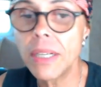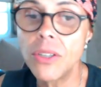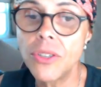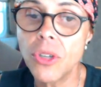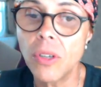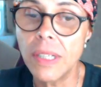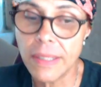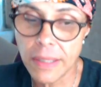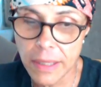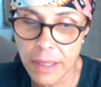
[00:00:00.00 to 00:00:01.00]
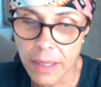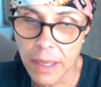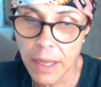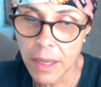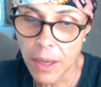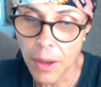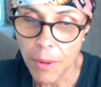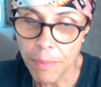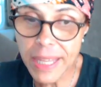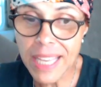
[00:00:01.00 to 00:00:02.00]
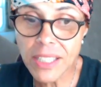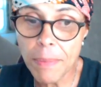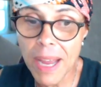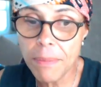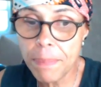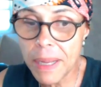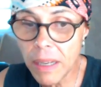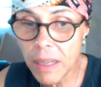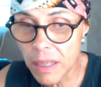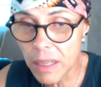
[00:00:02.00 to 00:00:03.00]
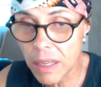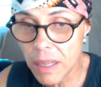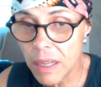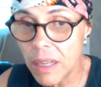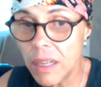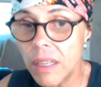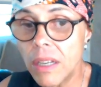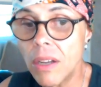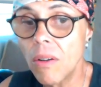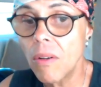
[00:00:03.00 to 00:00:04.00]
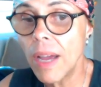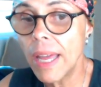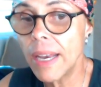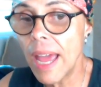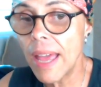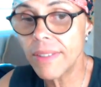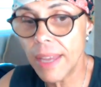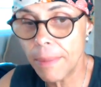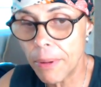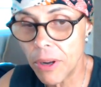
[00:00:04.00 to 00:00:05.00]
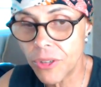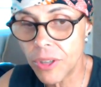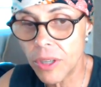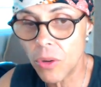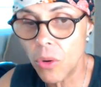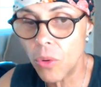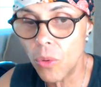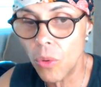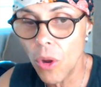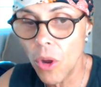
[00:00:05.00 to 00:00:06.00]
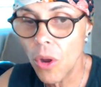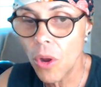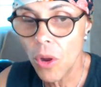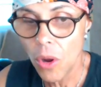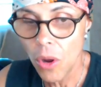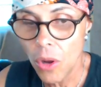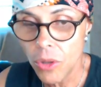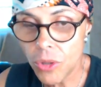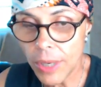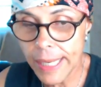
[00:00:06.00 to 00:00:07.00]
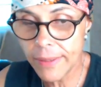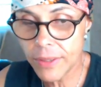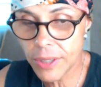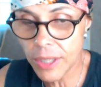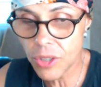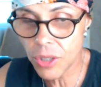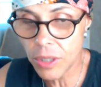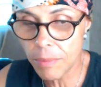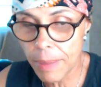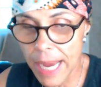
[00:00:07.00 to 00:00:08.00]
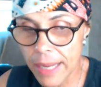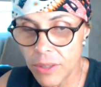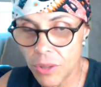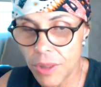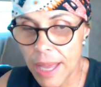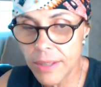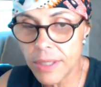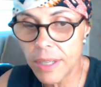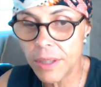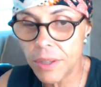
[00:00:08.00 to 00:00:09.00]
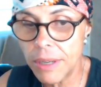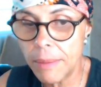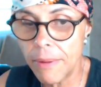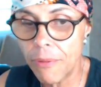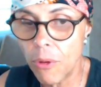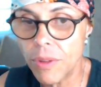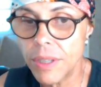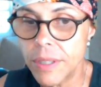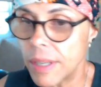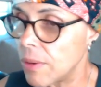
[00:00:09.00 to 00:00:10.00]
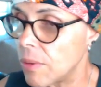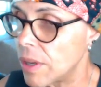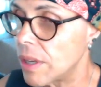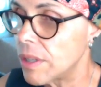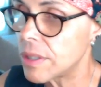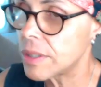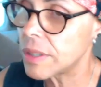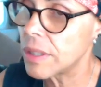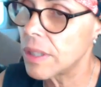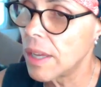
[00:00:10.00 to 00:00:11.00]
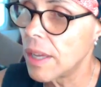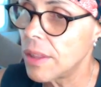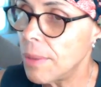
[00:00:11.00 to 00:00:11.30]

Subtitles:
good choice, but that's my opinion, you know, and as a person who transitioned back in 2003 before this thing was the